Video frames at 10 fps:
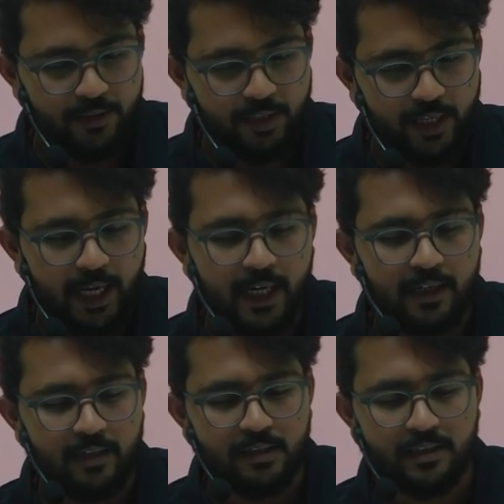And
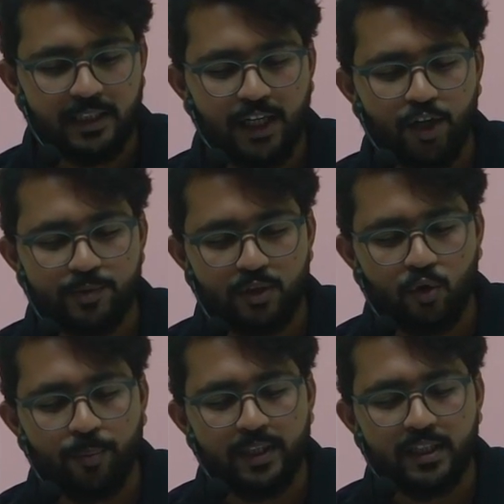the second option,
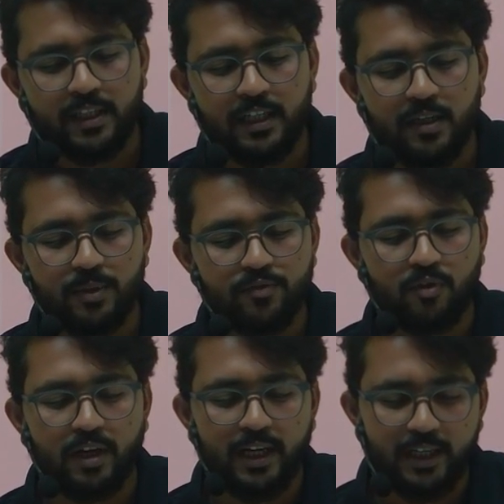open the database for
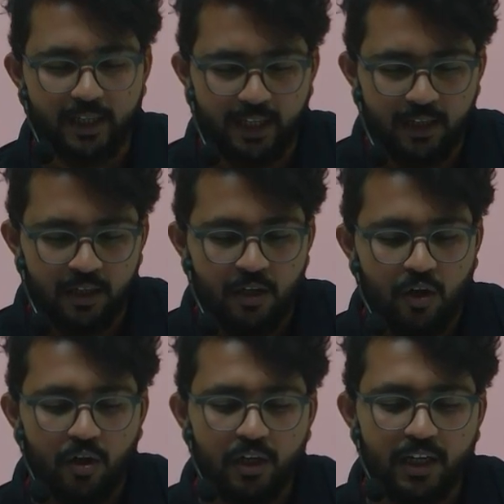editing or
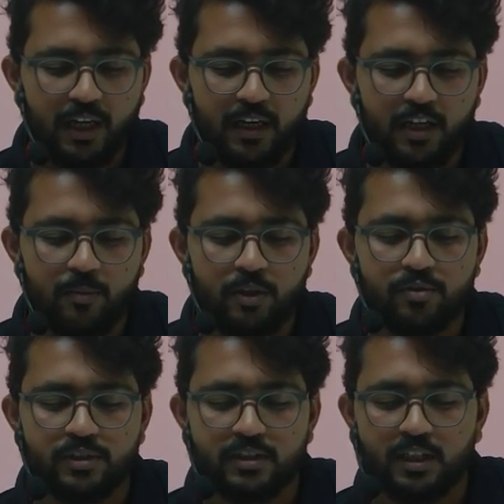create table
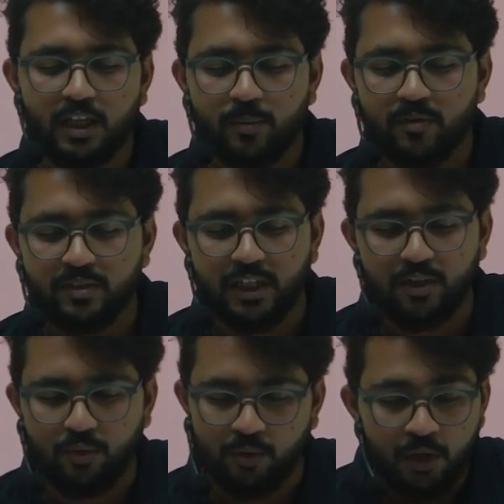using the table wizard.
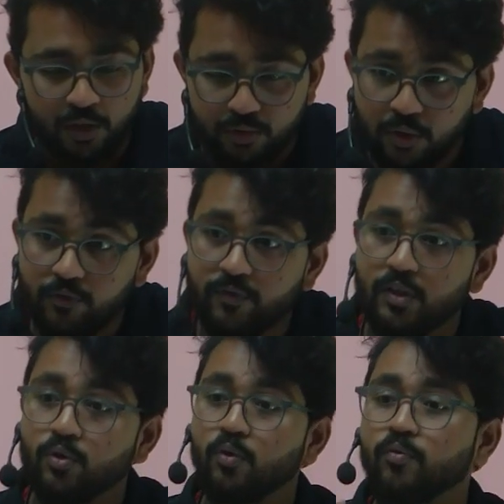No. So we will
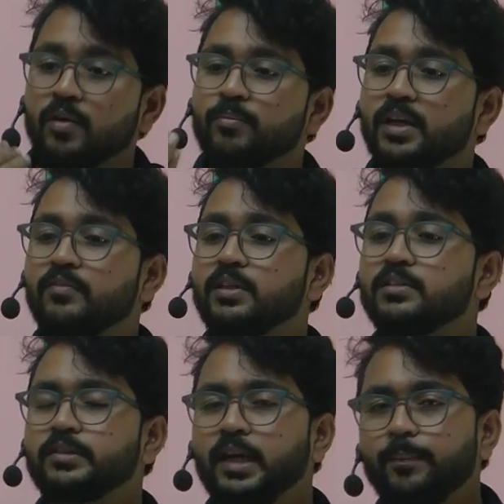go one by one
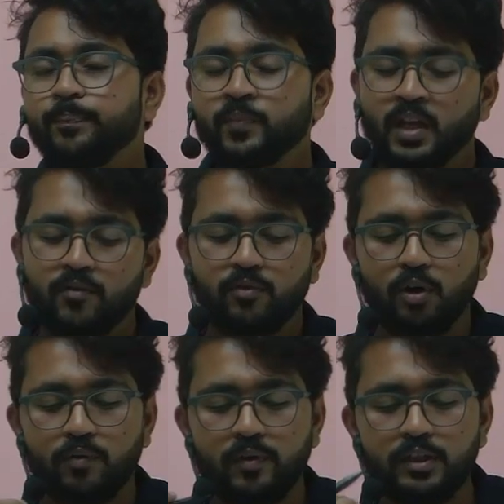step. What
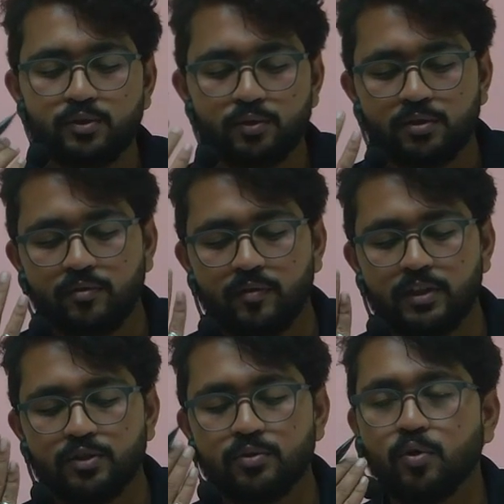we will choose? We will
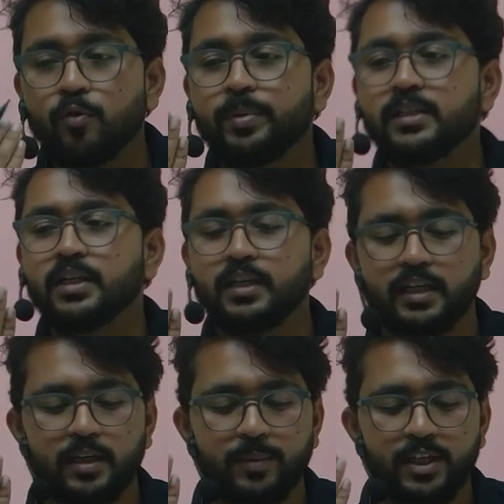choose open the
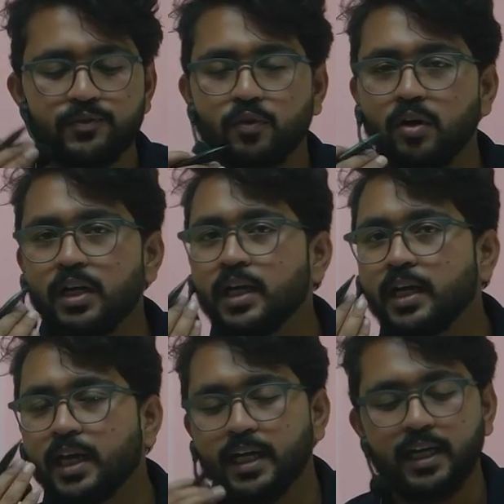database for
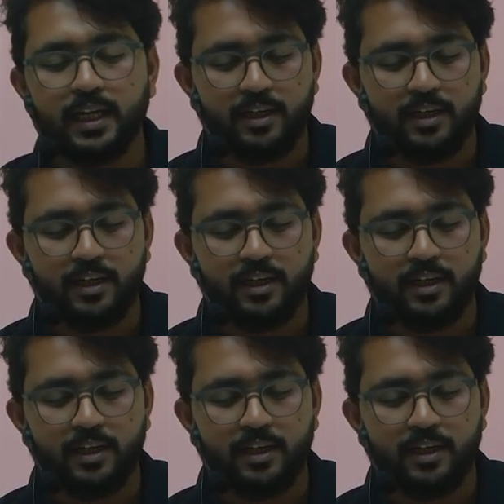editing.